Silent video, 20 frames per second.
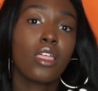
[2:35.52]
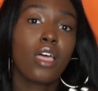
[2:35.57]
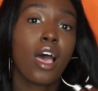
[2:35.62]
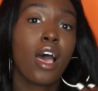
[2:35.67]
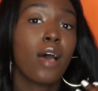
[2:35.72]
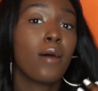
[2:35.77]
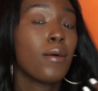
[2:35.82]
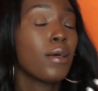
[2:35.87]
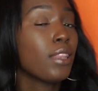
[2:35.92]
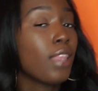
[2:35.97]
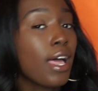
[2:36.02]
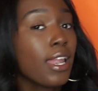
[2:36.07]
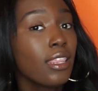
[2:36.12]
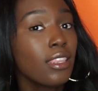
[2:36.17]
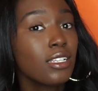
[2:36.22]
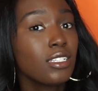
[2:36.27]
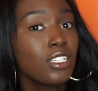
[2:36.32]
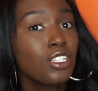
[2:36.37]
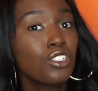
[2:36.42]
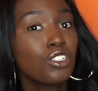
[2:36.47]
A lot of
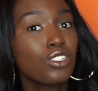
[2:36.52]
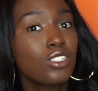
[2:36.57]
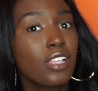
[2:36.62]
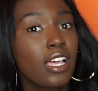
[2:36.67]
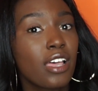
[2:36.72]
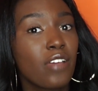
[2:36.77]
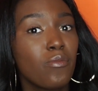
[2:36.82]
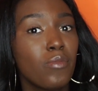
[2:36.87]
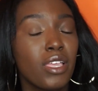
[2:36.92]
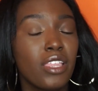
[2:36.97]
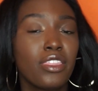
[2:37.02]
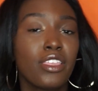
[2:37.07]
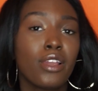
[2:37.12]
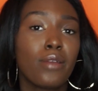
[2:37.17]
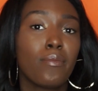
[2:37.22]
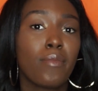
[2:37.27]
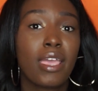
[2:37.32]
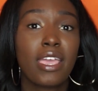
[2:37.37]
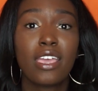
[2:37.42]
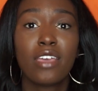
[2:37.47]
the teachers that have been
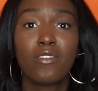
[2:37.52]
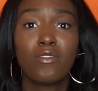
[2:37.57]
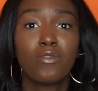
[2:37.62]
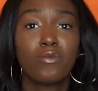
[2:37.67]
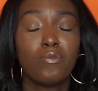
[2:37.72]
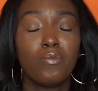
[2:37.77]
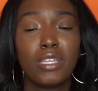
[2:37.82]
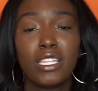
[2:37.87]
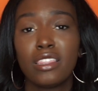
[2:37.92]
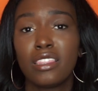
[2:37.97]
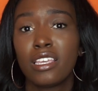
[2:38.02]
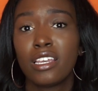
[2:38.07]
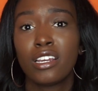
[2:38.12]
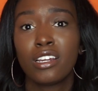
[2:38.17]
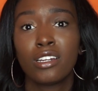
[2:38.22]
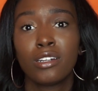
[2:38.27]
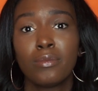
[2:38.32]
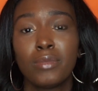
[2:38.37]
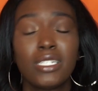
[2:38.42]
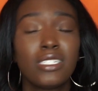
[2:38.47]
there may have
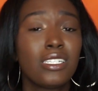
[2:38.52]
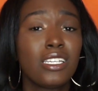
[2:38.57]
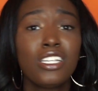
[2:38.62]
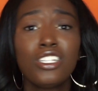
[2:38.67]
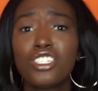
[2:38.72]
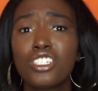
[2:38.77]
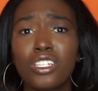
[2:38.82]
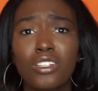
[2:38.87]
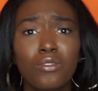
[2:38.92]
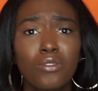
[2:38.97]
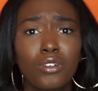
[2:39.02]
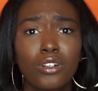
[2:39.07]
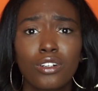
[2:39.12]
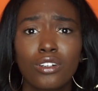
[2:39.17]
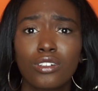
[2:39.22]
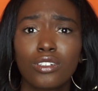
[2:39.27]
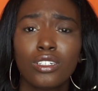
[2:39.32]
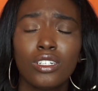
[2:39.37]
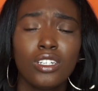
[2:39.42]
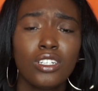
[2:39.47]
been teaching
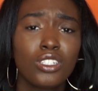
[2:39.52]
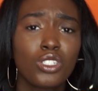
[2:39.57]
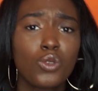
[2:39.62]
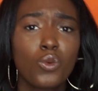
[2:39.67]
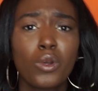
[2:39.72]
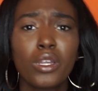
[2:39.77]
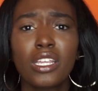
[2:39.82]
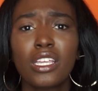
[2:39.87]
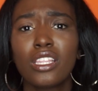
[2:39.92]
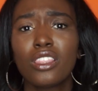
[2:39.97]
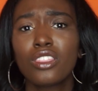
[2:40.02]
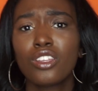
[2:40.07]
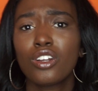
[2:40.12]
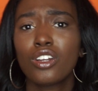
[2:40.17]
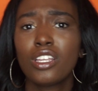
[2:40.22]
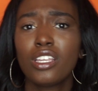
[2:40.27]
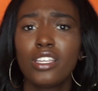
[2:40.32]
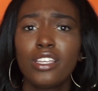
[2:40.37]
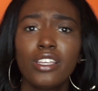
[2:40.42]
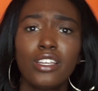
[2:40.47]
for 20 and
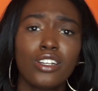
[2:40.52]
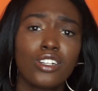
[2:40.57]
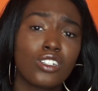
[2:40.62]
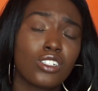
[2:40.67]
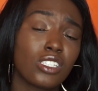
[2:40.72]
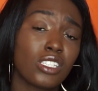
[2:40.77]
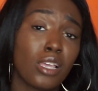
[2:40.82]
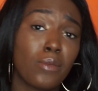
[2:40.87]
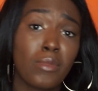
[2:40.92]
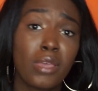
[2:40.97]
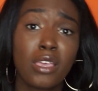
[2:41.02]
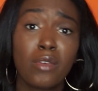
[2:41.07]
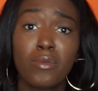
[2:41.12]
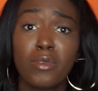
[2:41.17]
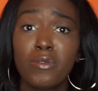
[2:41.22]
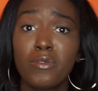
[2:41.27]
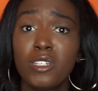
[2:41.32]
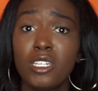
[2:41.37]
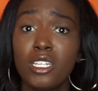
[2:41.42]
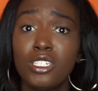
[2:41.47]
30 years. Some may have
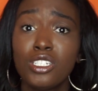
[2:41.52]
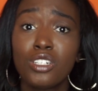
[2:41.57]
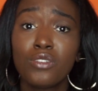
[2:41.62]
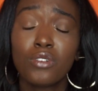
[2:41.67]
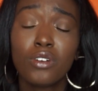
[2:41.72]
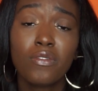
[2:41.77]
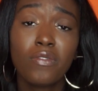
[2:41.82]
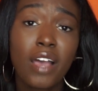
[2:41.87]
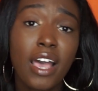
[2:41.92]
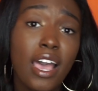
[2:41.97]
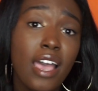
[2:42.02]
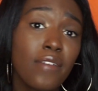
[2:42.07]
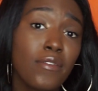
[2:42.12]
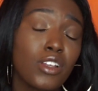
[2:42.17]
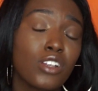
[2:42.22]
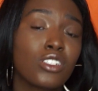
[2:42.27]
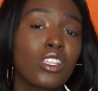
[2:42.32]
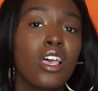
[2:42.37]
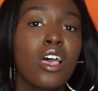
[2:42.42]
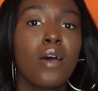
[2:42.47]
been teaching for 5
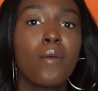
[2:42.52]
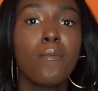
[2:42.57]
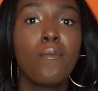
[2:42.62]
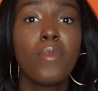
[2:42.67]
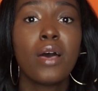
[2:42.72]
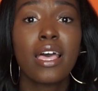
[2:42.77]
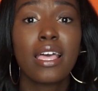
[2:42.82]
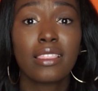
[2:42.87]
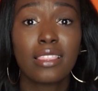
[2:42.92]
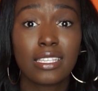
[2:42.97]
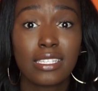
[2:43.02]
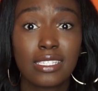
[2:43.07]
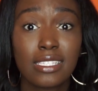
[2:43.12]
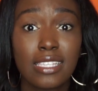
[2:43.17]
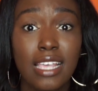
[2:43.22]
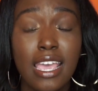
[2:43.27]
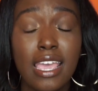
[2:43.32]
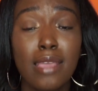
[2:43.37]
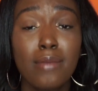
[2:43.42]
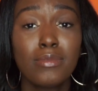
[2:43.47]
years. But at the
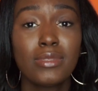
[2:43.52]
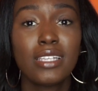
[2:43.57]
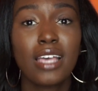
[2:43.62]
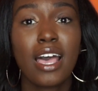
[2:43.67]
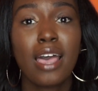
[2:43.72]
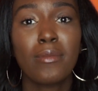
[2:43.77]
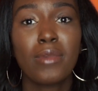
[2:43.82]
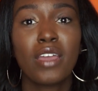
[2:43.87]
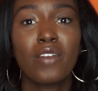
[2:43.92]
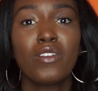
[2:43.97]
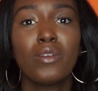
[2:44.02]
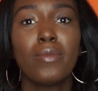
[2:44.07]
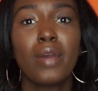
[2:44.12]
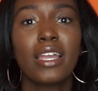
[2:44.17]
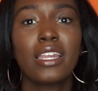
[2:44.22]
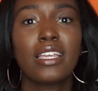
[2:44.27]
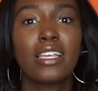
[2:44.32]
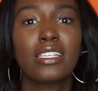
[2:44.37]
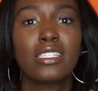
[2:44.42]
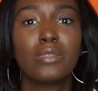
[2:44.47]
same time,
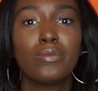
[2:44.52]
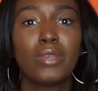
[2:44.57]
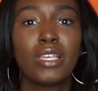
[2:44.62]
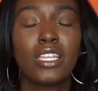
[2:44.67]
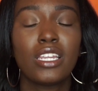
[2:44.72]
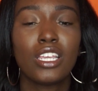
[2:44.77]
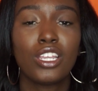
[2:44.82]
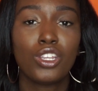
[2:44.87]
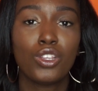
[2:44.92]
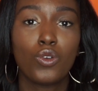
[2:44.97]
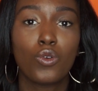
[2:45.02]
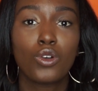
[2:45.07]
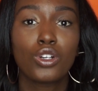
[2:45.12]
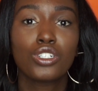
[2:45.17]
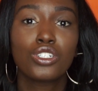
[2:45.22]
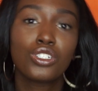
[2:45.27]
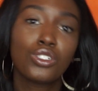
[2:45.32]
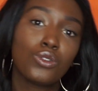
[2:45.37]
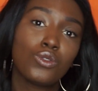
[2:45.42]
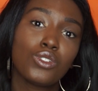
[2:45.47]
everybody has been in your
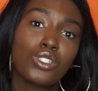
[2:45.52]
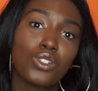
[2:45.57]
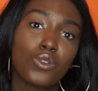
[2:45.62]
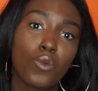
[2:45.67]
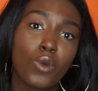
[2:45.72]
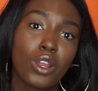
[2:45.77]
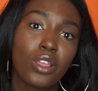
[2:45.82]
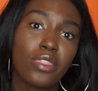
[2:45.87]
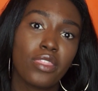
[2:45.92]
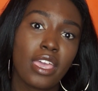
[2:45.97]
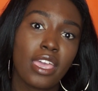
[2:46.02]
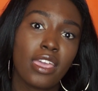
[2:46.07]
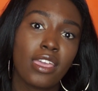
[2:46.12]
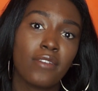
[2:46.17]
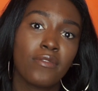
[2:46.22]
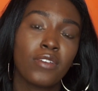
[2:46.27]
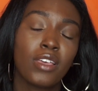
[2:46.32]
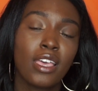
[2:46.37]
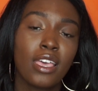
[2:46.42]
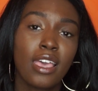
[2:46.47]
shoes to where they've